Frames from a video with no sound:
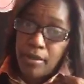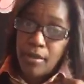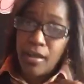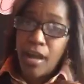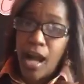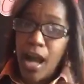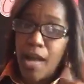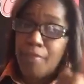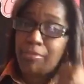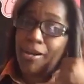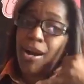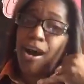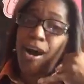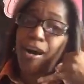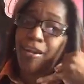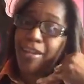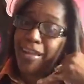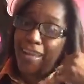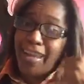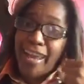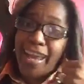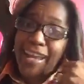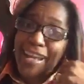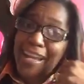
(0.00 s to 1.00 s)
I'm calling
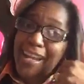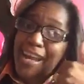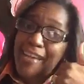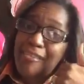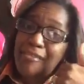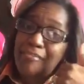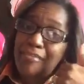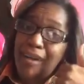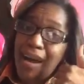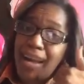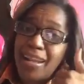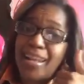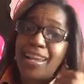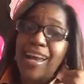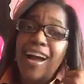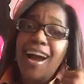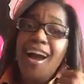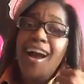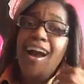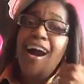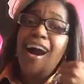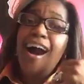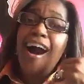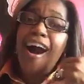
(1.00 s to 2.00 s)
in everybody.
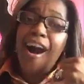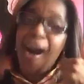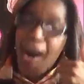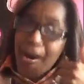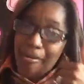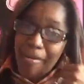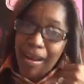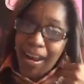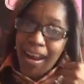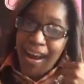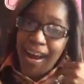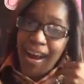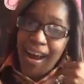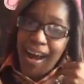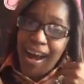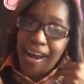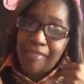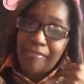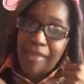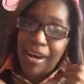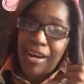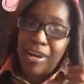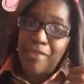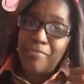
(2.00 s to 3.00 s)
Oh my God,
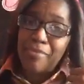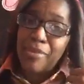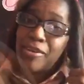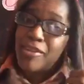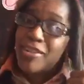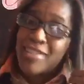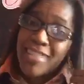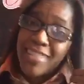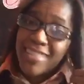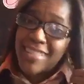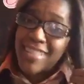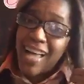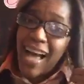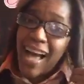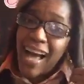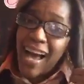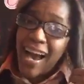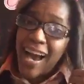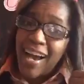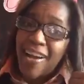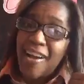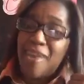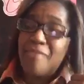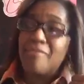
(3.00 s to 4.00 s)
my computer just
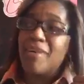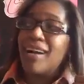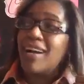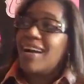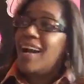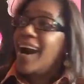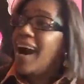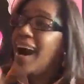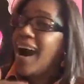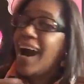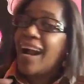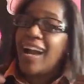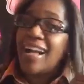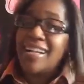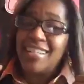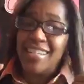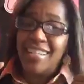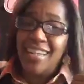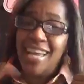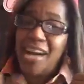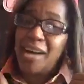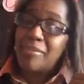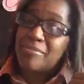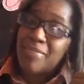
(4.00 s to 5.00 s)
died. Oh my God, I
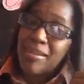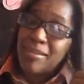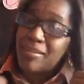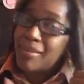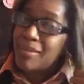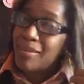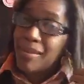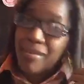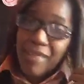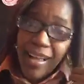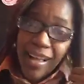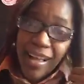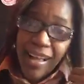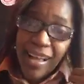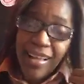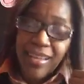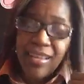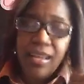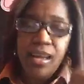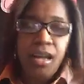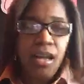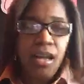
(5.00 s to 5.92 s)
need help. La, la, la, la.